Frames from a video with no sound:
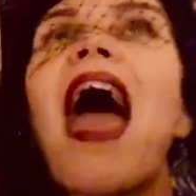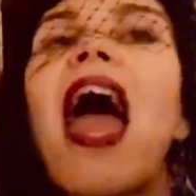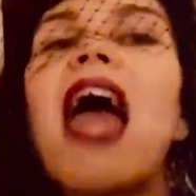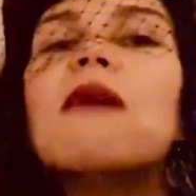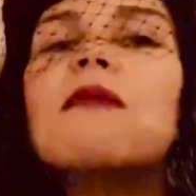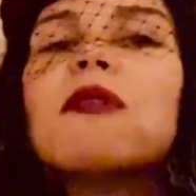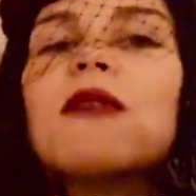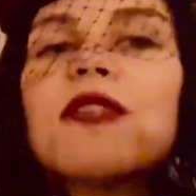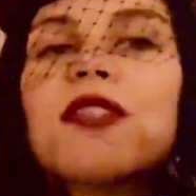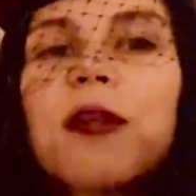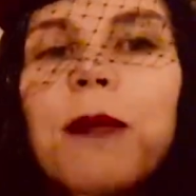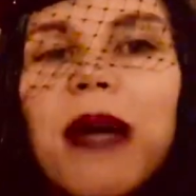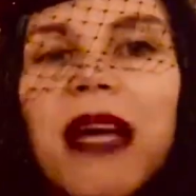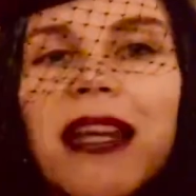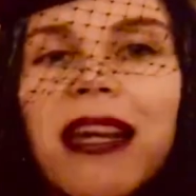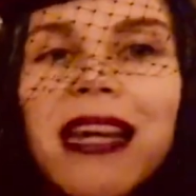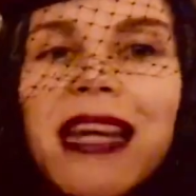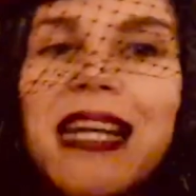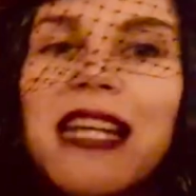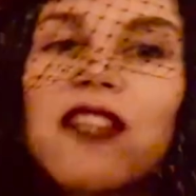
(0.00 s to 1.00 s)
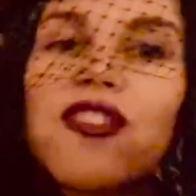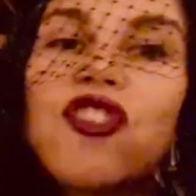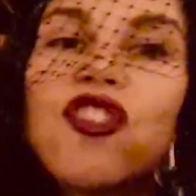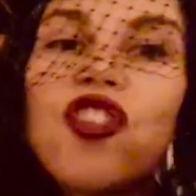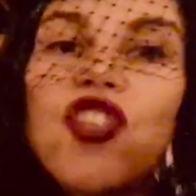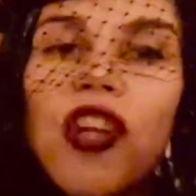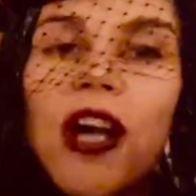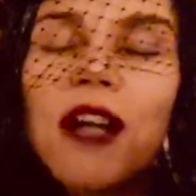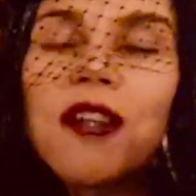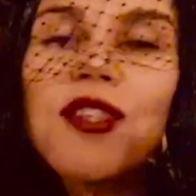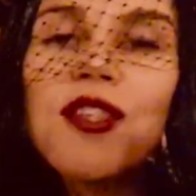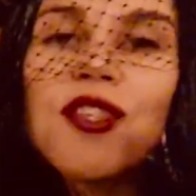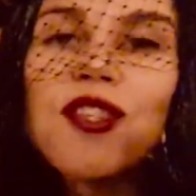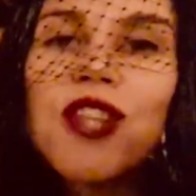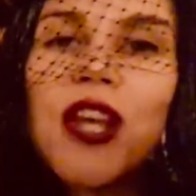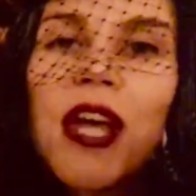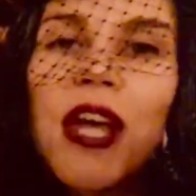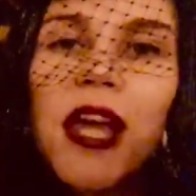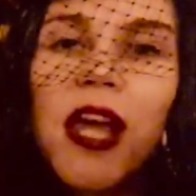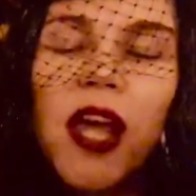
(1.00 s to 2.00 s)
Amy Rose Capetta is
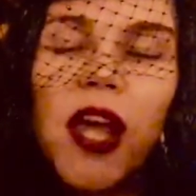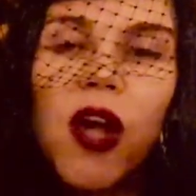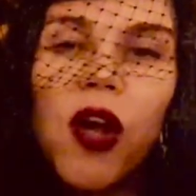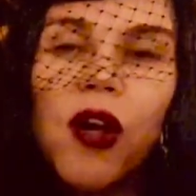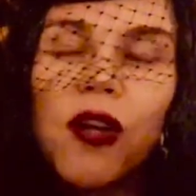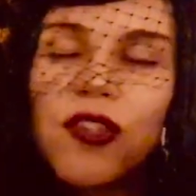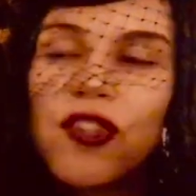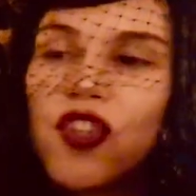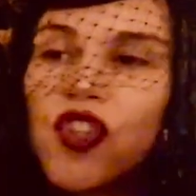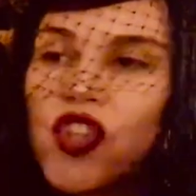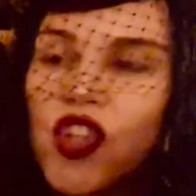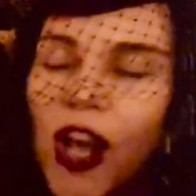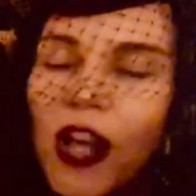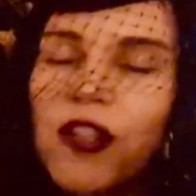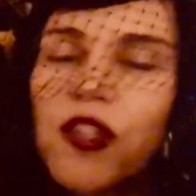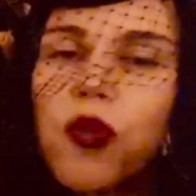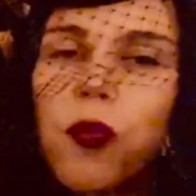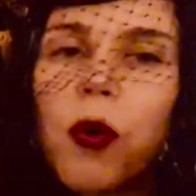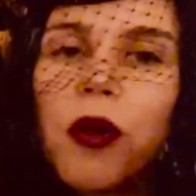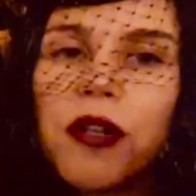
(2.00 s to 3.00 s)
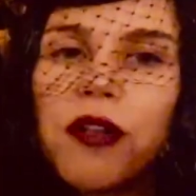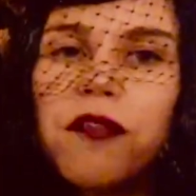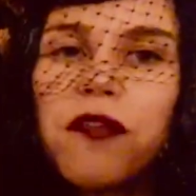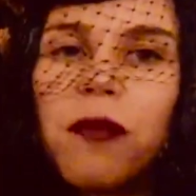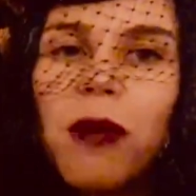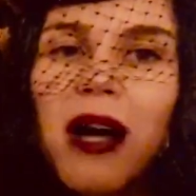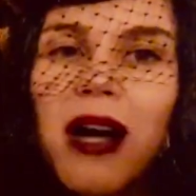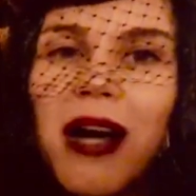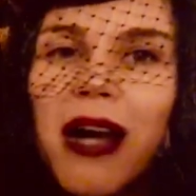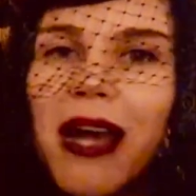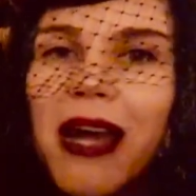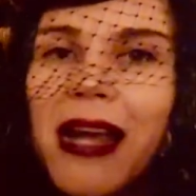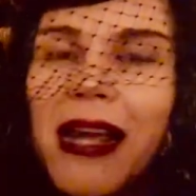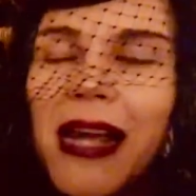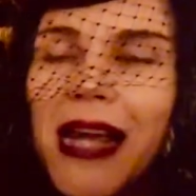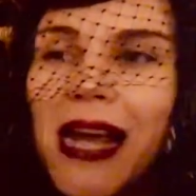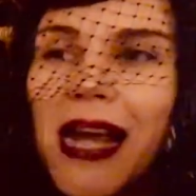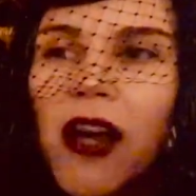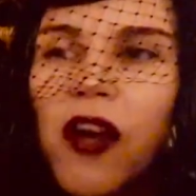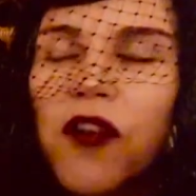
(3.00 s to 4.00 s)
just, just one of my
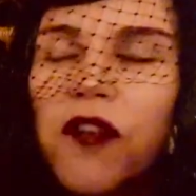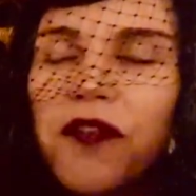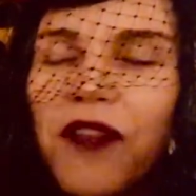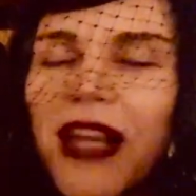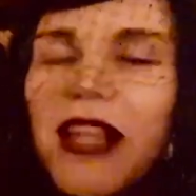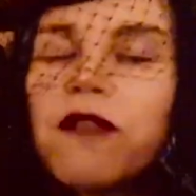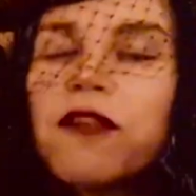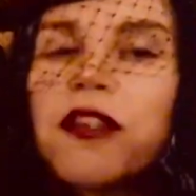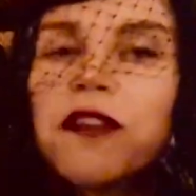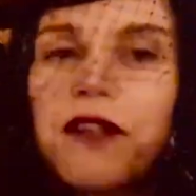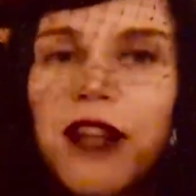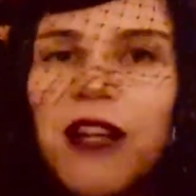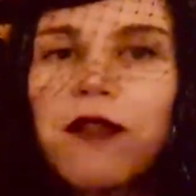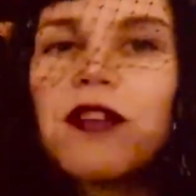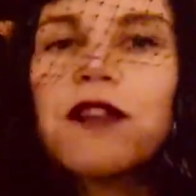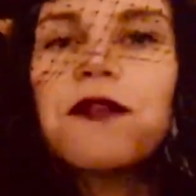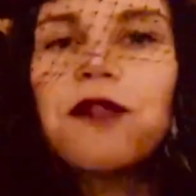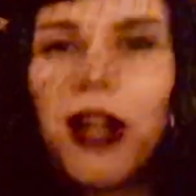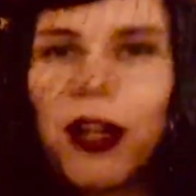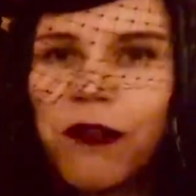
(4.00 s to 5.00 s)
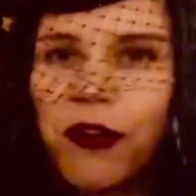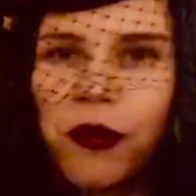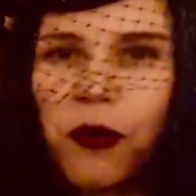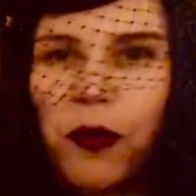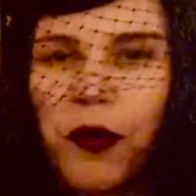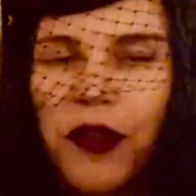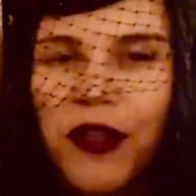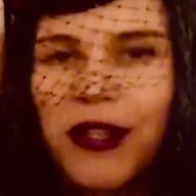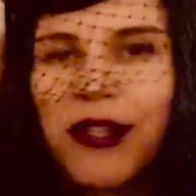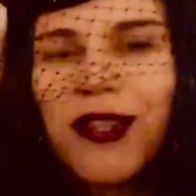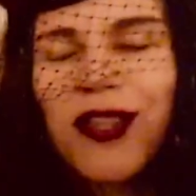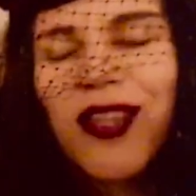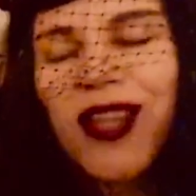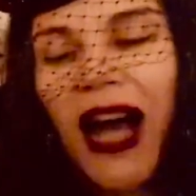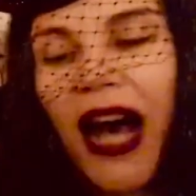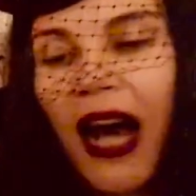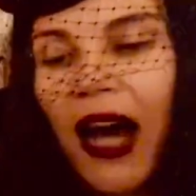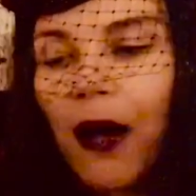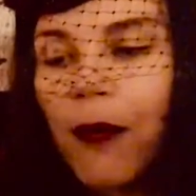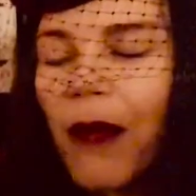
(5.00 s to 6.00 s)
favorite, favorite, favorite authors,
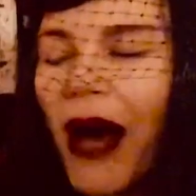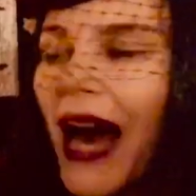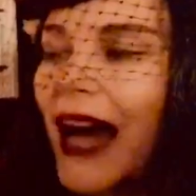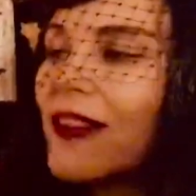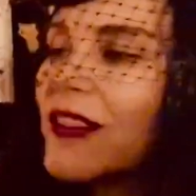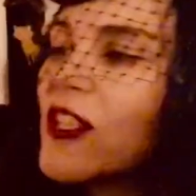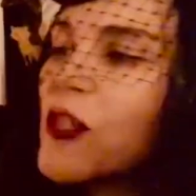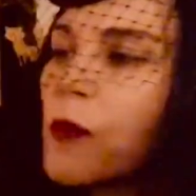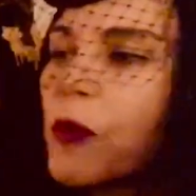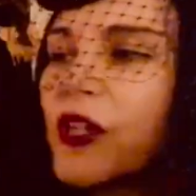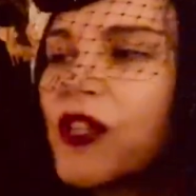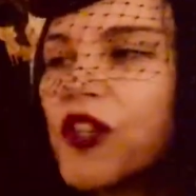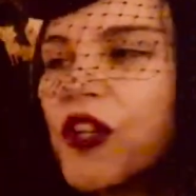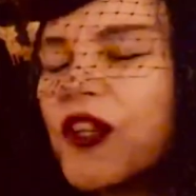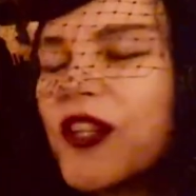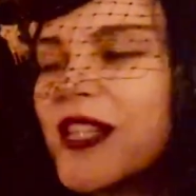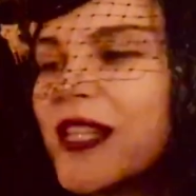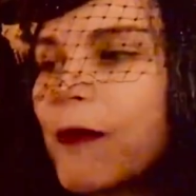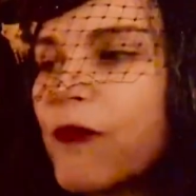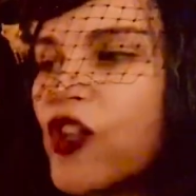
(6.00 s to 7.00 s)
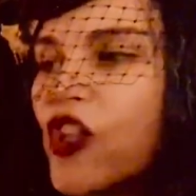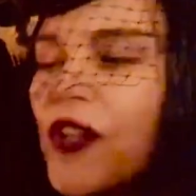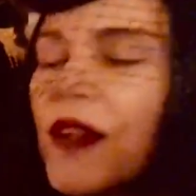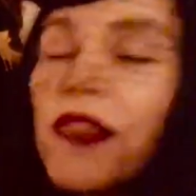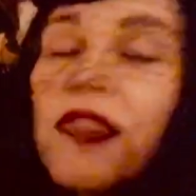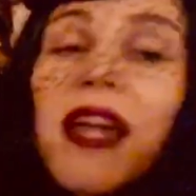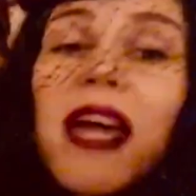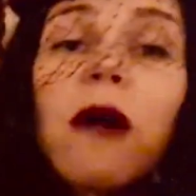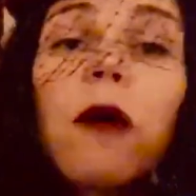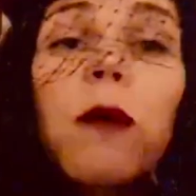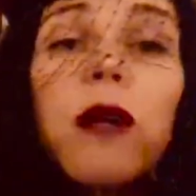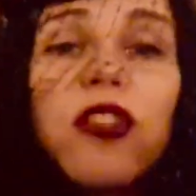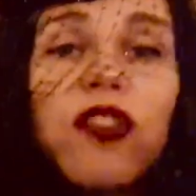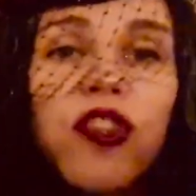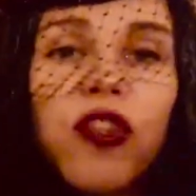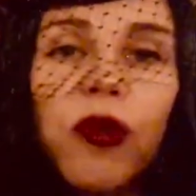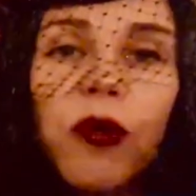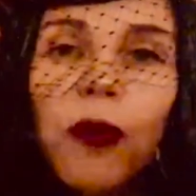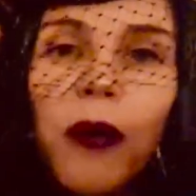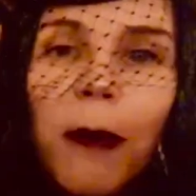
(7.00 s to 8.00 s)
um, and this book is no exception. They always
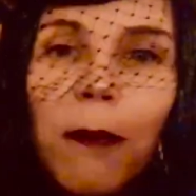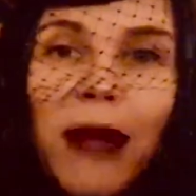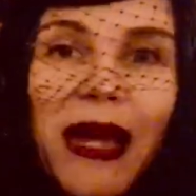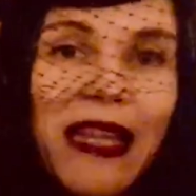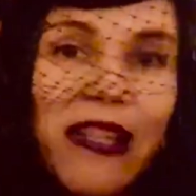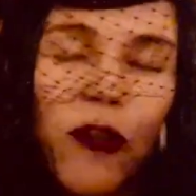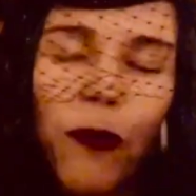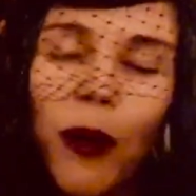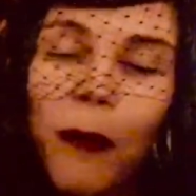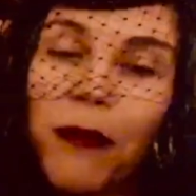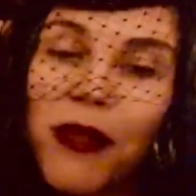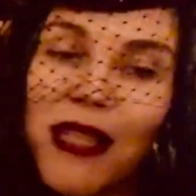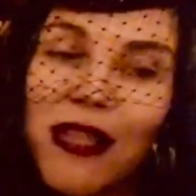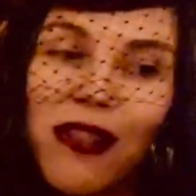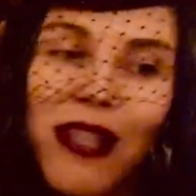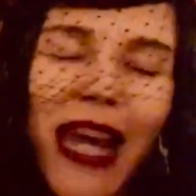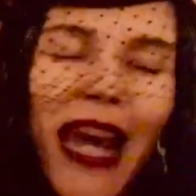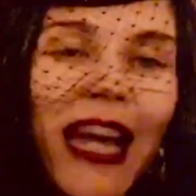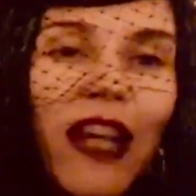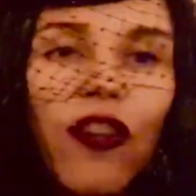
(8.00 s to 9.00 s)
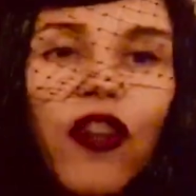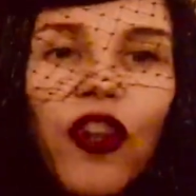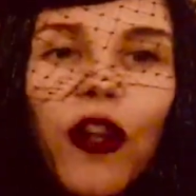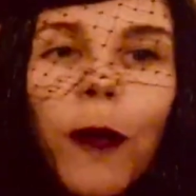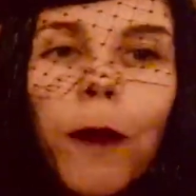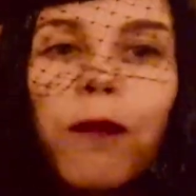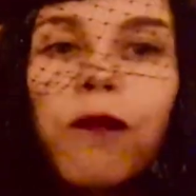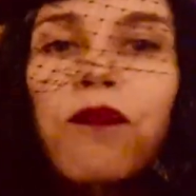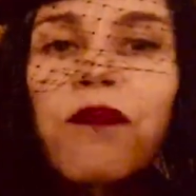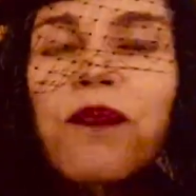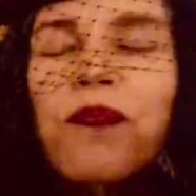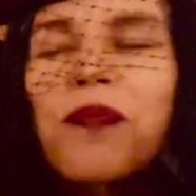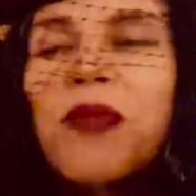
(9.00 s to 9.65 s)
do amazing representation.